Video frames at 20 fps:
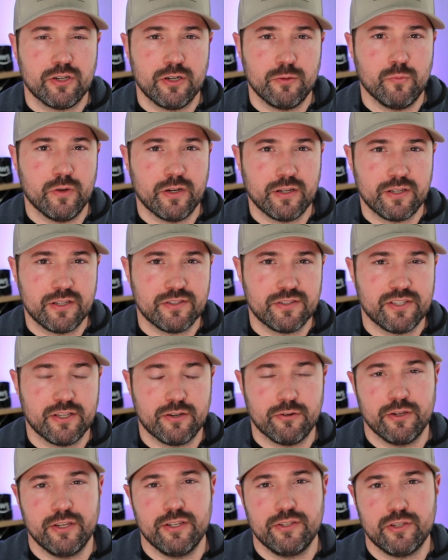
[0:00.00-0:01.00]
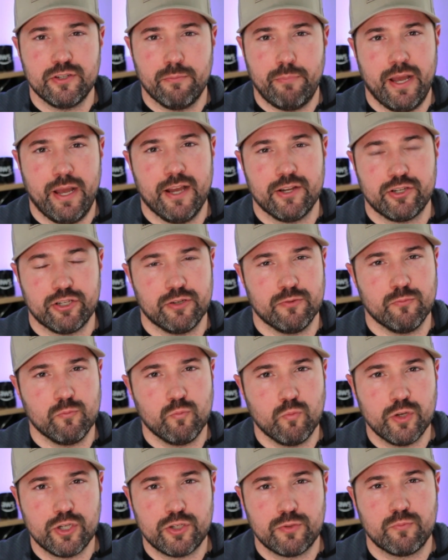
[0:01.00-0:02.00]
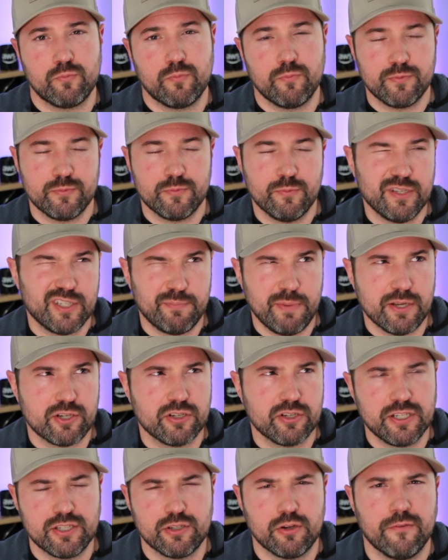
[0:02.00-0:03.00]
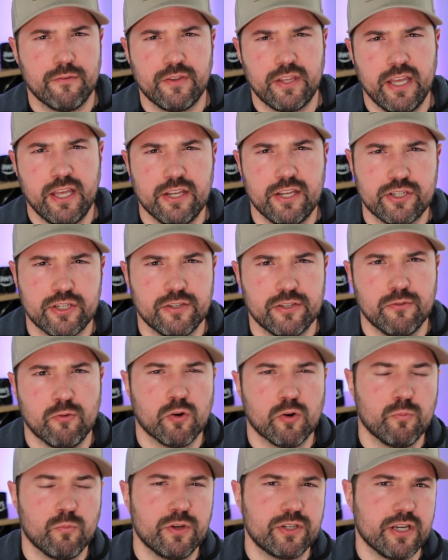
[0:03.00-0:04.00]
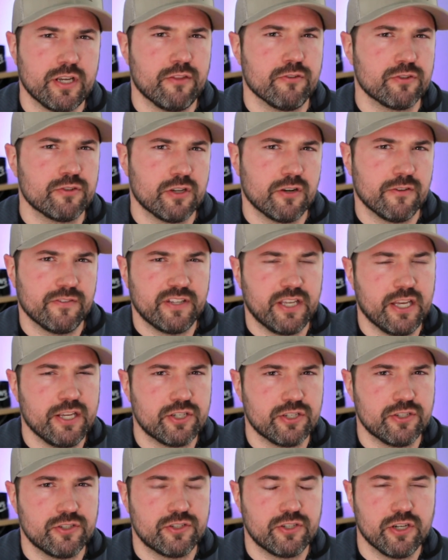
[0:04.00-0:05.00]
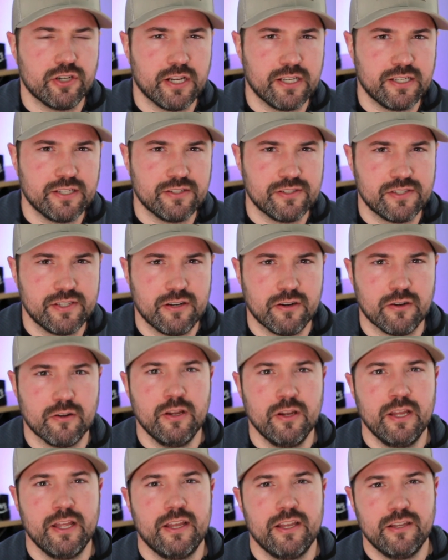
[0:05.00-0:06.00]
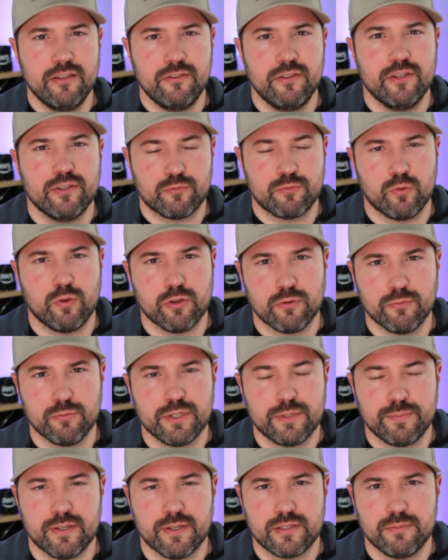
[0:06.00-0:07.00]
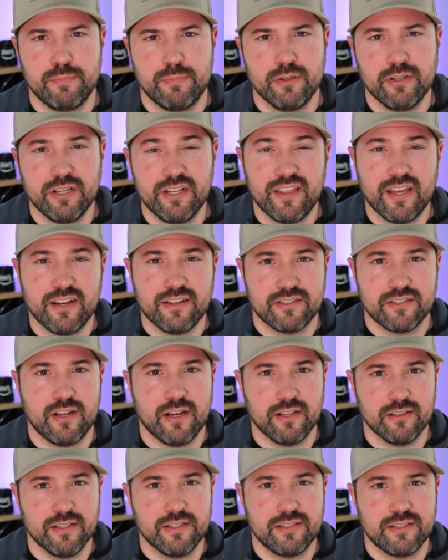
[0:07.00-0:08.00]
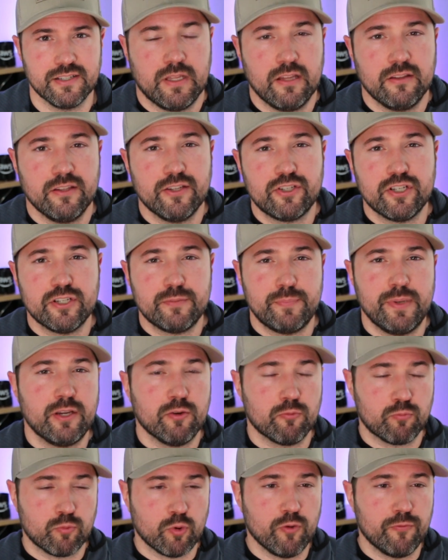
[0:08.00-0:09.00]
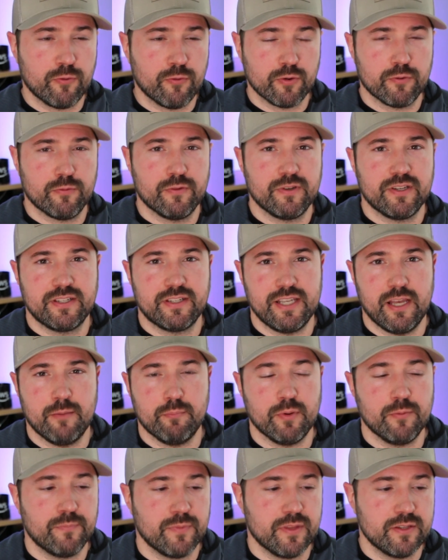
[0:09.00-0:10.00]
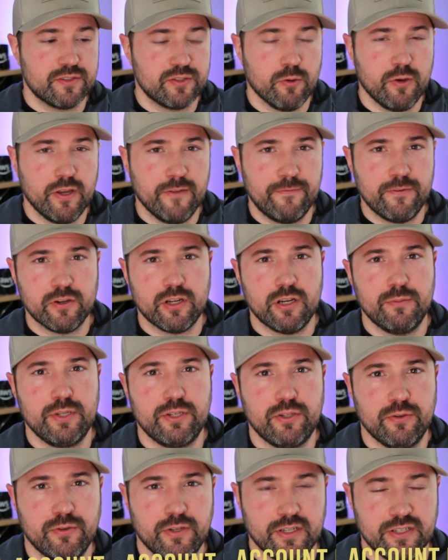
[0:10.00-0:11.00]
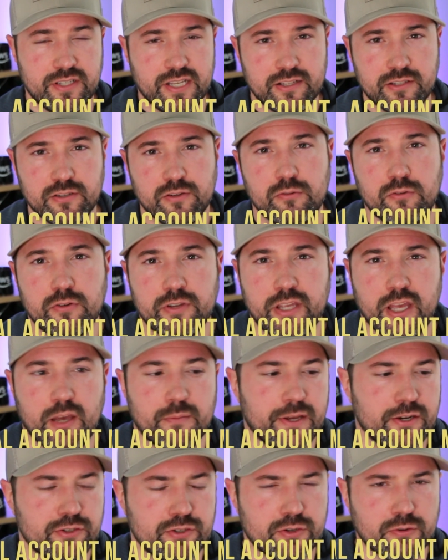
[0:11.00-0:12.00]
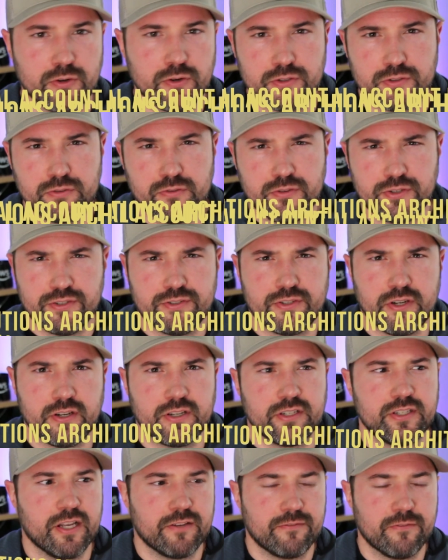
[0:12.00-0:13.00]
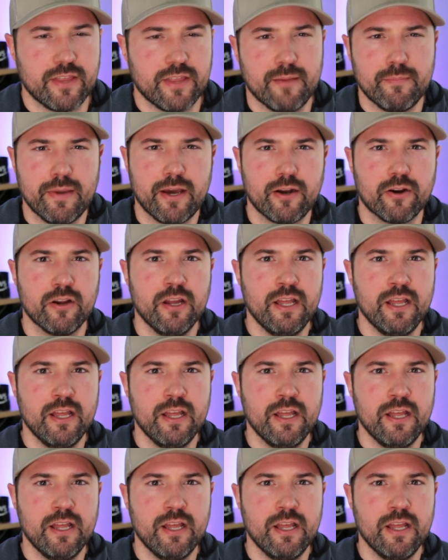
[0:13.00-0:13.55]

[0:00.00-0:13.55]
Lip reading: want to consider is your passion. What specialty certification or which other certifications should I consider in this role or responsibility that is not listed? Let's just pick a role for example. So if you're going to be doing a technical account manager or a solutions architect for that matter,